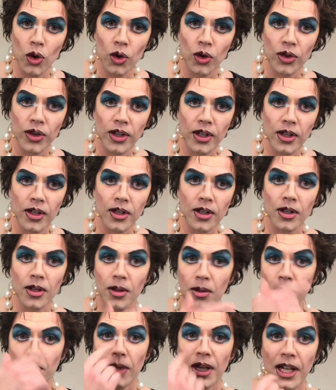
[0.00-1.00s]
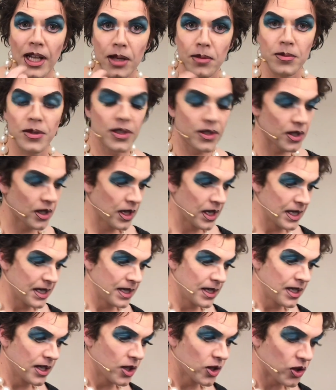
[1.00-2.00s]
on my lips.
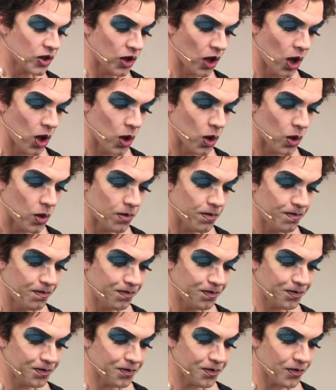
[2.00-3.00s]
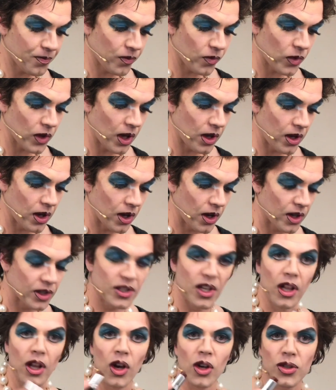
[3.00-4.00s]
So it's
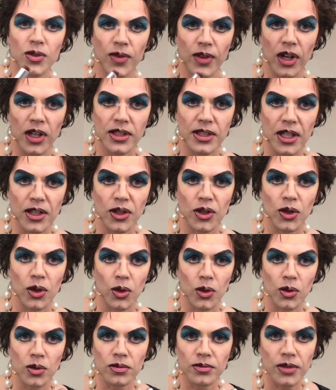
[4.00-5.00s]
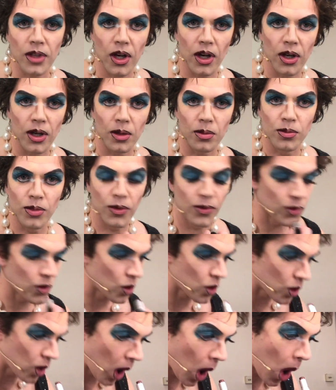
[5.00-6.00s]
the last thing I tend to do
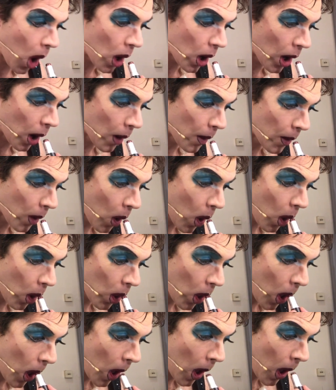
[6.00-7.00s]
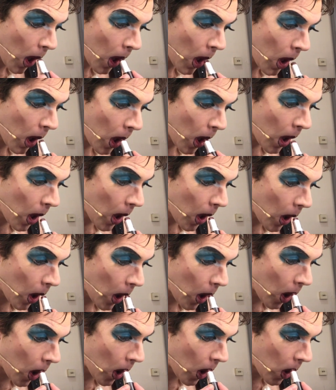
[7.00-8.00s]
before going on.
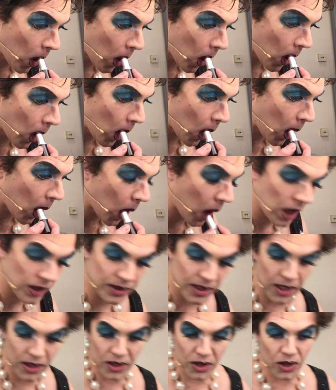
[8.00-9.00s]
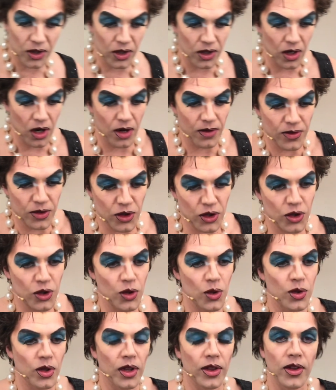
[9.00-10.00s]
I tend to either just
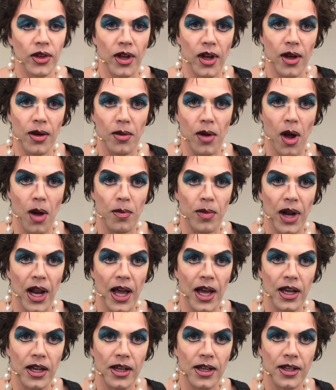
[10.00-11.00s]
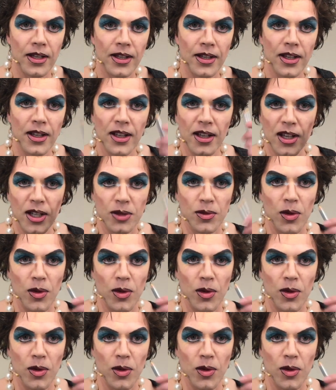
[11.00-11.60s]
use a black, I